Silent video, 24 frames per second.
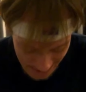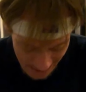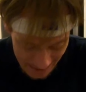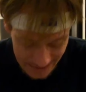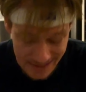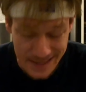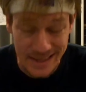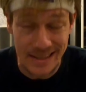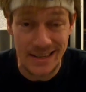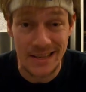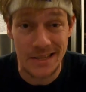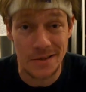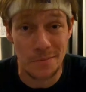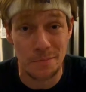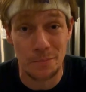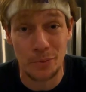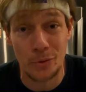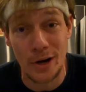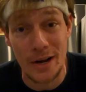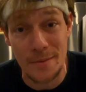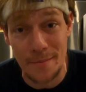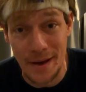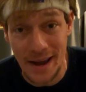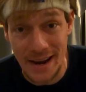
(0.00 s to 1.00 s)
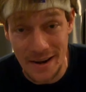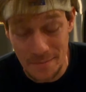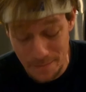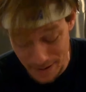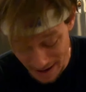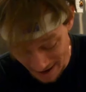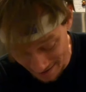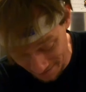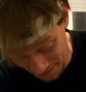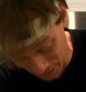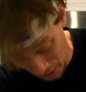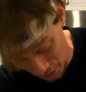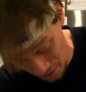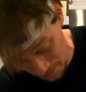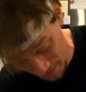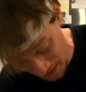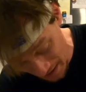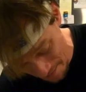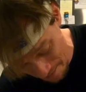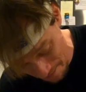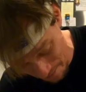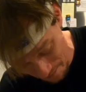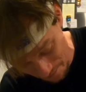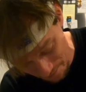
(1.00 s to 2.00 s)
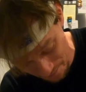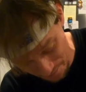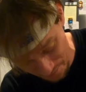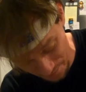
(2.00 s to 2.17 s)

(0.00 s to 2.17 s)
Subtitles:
yes, it is a pre-made Pavlova.